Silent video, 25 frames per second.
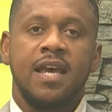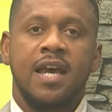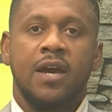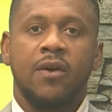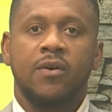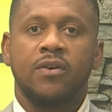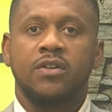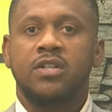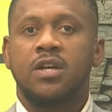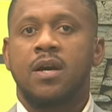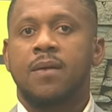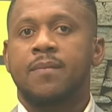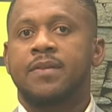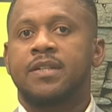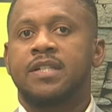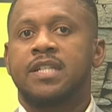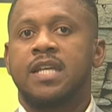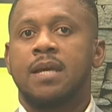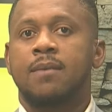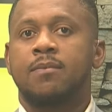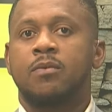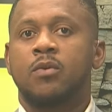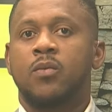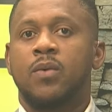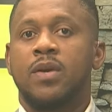are atop the
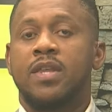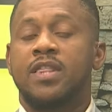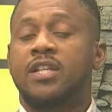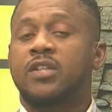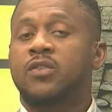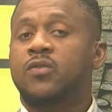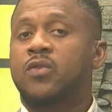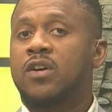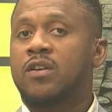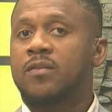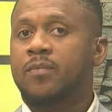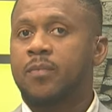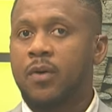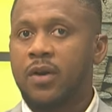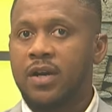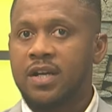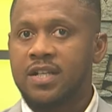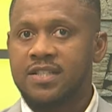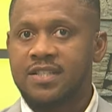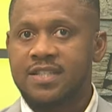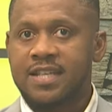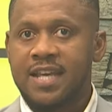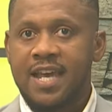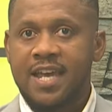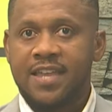table with 12
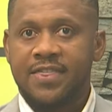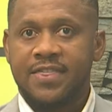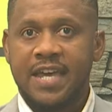points